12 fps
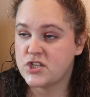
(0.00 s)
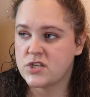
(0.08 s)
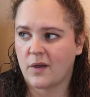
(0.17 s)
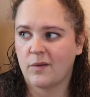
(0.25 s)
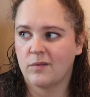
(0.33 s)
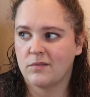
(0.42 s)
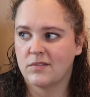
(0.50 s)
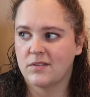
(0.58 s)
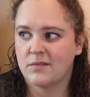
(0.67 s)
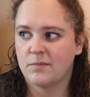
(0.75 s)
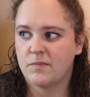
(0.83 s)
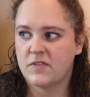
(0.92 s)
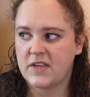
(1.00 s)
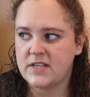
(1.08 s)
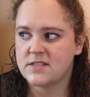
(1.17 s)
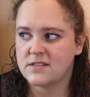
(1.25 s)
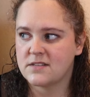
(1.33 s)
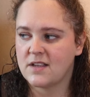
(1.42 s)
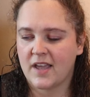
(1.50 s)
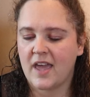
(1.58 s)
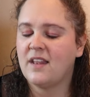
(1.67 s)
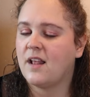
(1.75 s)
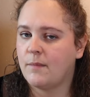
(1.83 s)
So things, again,